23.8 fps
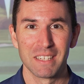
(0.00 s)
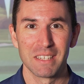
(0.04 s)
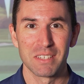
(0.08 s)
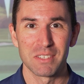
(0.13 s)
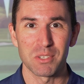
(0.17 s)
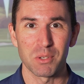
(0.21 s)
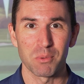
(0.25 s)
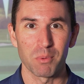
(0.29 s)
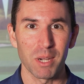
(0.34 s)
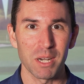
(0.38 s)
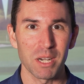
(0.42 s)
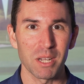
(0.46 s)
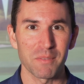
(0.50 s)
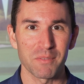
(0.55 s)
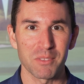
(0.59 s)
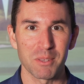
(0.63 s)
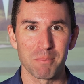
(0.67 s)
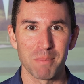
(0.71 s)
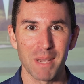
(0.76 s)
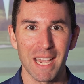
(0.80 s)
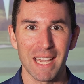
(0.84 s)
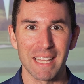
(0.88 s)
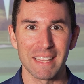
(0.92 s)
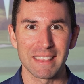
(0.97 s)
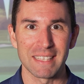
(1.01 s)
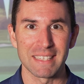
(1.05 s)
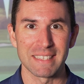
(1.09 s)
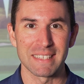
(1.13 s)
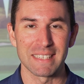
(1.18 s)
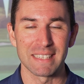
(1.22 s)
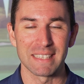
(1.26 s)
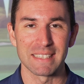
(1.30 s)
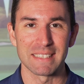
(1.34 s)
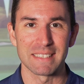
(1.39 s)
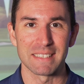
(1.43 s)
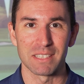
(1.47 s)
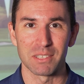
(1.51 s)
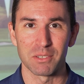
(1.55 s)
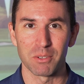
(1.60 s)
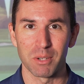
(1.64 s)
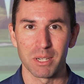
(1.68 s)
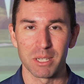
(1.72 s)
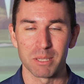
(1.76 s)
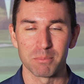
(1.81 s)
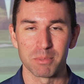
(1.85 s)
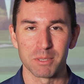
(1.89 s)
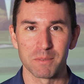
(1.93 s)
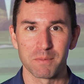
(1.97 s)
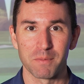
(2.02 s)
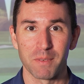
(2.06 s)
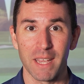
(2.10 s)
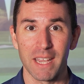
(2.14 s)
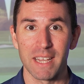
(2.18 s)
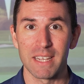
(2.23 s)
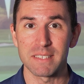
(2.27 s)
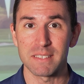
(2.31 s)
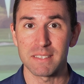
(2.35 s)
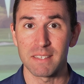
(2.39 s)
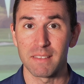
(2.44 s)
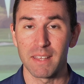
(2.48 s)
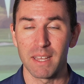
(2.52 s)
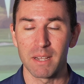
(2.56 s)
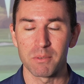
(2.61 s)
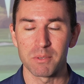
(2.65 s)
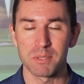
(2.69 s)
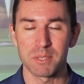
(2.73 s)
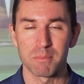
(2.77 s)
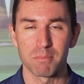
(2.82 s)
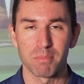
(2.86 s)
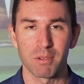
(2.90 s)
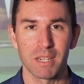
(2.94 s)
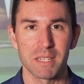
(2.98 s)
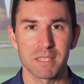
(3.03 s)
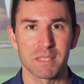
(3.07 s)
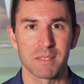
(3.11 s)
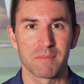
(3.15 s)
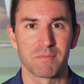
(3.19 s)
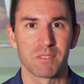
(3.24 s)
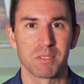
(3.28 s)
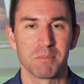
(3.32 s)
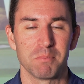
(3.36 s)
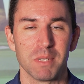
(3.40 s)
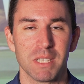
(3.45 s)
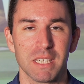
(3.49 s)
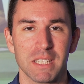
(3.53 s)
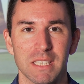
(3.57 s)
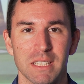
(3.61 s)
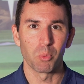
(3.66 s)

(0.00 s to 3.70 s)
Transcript: So right off the bat, this thing is incredibly fast, and that was impressive to me.